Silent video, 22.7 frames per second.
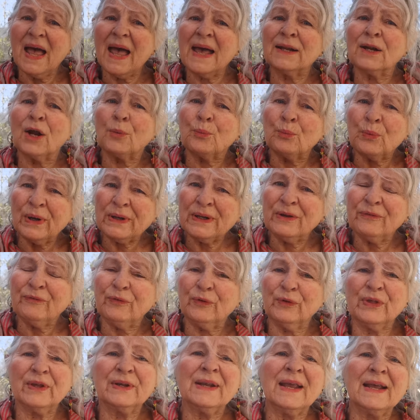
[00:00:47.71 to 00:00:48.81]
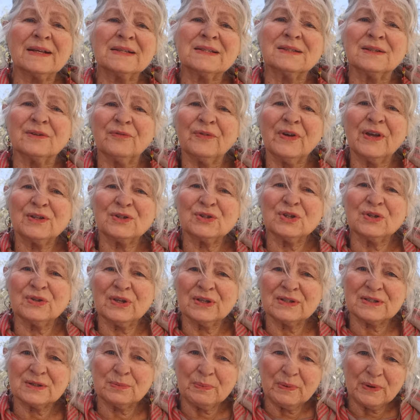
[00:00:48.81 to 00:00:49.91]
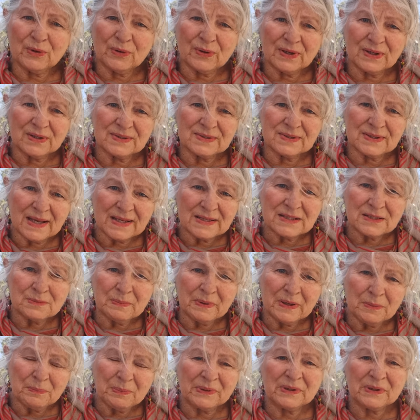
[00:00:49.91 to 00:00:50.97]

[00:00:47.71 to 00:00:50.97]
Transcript: and I'm ready for the next adventure that Spirit sends me.